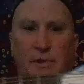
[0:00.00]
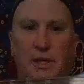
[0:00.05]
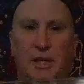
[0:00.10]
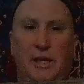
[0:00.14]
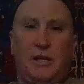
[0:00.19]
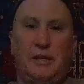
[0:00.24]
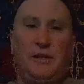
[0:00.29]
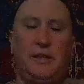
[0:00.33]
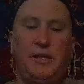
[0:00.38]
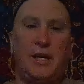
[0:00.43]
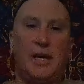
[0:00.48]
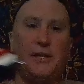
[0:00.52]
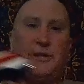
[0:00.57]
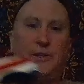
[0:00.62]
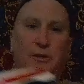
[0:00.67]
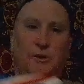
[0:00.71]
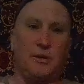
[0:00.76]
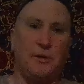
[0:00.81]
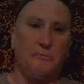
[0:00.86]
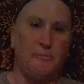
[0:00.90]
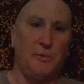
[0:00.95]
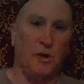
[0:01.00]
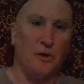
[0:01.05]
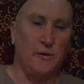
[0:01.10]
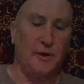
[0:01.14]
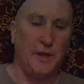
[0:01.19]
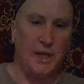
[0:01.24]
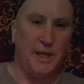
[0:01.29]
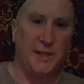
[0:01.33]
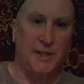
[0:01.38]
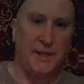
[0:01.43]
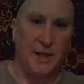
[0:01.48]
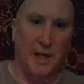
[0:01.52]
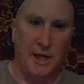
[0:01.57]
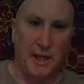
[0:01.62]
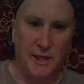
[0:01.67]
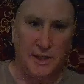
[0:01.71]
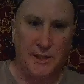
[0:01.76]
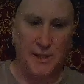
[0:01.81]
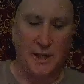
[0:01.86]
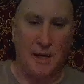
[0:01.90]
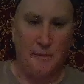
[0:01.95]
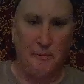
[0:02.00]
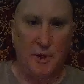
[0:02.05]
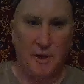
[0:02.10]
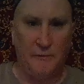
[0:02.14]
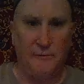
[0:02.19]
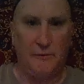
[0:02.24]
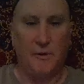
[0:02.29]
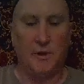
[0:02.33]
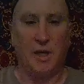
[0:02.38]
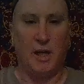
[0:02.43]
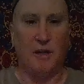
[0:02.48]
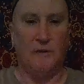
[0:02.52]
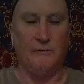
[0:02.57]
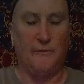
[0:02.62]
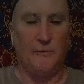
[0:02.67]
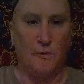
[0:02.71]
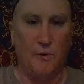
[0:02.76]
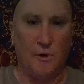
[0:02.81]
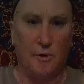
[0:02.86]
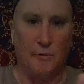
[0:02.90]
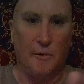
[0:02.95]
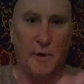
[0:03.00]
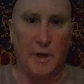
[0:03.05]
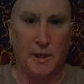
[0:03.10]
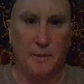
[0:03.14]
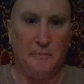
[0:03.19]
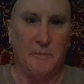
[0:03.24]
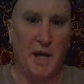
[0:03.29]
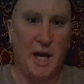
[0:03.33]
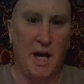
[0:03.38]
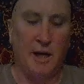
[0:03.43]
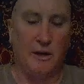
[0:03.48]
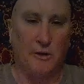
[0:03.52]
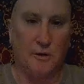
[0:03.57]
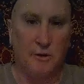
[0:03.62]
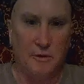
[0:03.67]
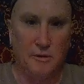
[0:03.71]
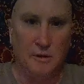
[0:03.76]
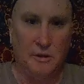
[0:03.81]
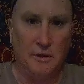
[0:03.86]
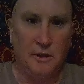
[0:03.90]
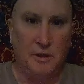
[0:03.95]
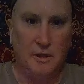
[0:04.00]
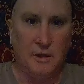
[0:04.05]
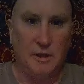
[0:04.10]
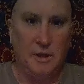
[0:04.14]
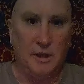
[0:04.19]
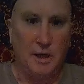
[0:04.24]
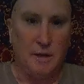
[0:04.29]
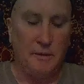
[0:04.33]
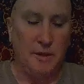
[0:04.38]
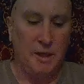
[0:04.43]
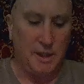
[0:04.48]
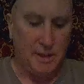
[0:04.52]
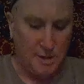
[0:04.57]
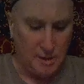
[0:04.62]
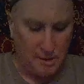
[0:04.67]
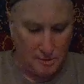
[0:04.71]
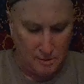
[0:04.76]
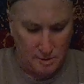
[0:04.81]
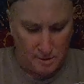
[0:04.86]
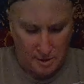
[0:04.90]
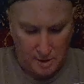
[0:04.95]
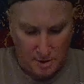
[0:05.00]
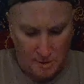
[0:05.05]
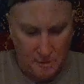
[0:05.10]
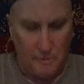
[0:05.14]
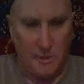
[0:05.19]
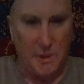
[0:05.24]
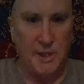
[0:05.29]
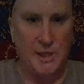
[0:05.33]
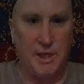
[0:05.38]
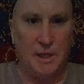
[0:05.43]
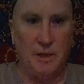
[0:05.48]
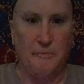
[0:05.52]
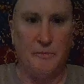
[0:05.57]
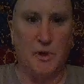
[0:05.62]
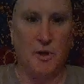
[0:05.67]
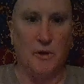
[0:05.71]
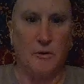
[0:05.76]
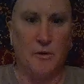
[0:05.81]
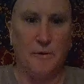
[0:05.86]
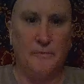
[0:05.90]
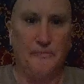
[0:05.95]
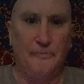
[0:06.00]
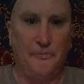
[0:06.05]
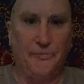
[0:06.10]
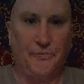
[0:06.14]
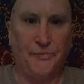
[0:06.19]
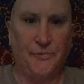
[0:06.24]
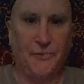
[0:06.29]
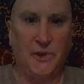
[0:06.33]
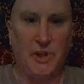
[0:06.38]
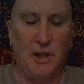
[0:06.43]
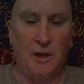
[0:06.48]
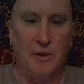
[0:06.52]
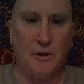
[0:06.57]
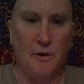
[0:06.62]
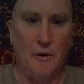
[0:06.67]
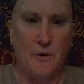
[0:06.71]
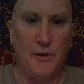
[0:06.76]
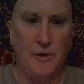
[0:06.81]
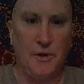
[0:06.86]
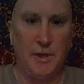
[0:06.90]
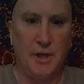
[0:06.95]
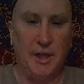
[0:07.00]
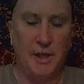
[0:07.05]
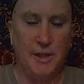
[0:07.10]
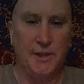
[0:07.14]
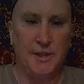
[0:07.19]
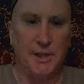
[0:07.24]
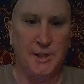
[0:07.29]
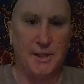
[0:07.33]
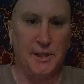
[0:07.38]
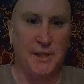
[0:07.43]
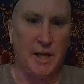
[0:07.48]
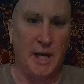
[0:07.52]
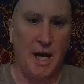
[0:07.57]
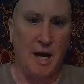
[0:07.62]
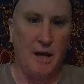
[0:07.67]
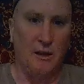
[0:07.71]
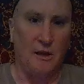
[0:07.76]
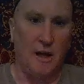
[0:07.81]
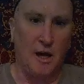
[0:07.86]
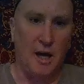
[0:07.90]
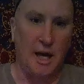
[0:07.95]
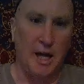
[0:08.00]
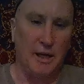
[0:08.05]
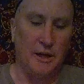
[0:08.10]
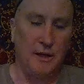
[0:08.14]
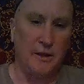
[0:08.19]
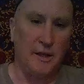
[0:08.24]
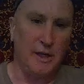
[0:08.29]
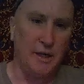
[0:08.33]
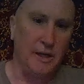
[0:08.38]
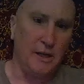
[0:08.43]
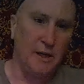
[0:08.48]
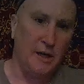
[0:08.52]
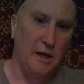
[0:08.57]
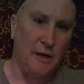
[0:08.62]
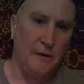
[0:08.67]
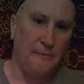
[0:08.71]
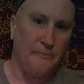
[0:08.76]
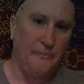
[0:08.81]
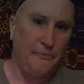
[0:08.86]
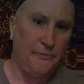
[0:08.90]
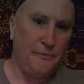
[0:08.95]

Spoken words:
And yes, you can build these things. I mean, if you can't afford a Rickenbacker, I mean, these are, easy to build. All you need is just an outline of the,